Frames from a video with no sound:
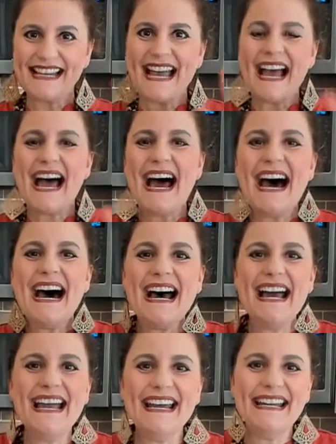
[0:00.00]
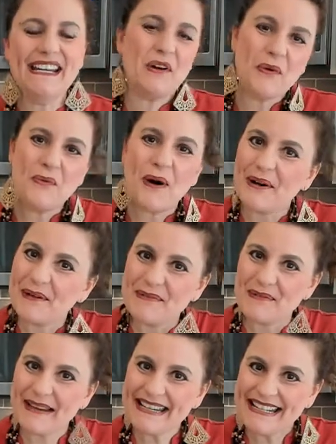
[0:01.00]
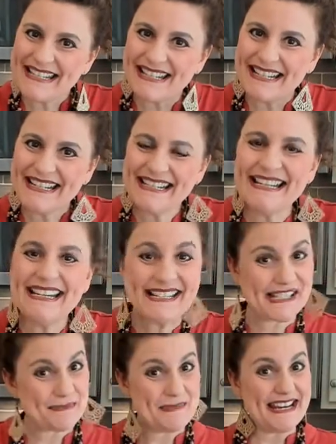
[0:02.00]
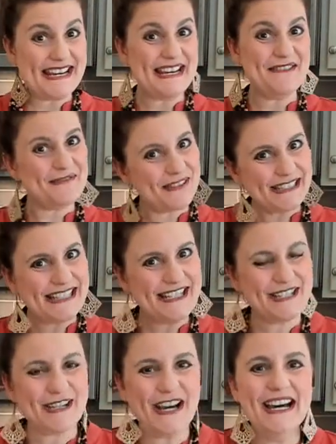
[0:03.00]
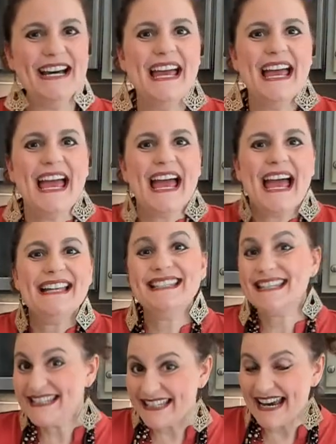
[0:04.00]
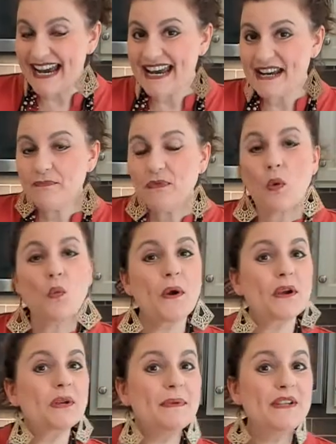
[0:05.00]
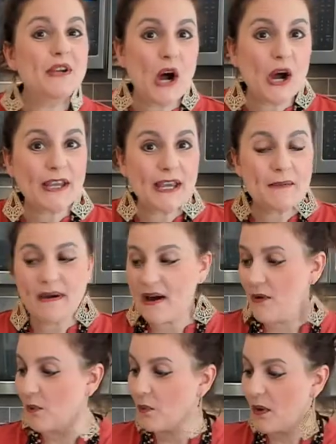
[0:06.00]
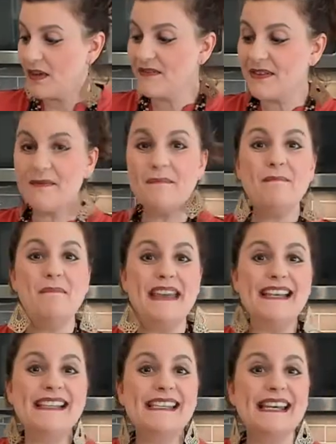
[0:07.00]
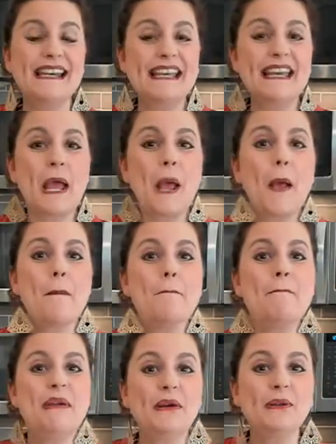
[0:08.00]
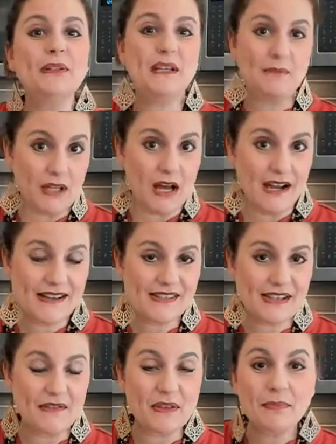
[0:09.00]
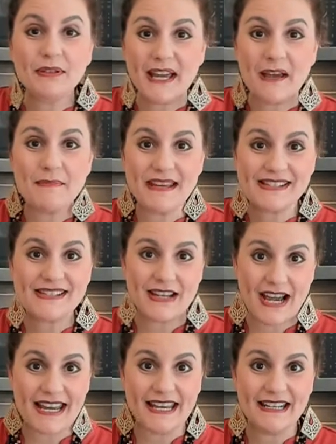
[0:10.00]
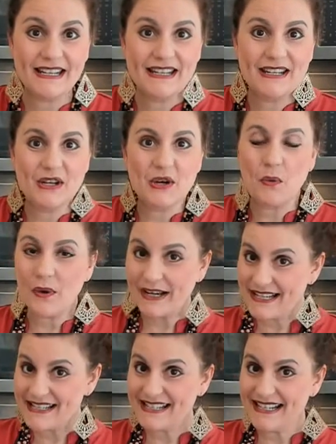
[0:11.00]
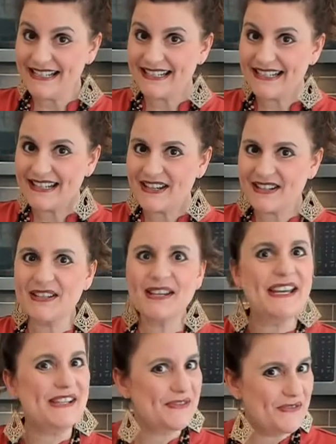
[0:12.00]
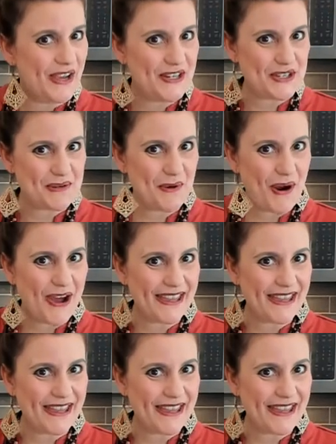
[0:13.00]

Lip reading: Hi, welcome to my kitchen. It's me, Felicia, and today we're going to be talking about one of the basic building blocks of the plant-based diet. What is it? It's veggie broth.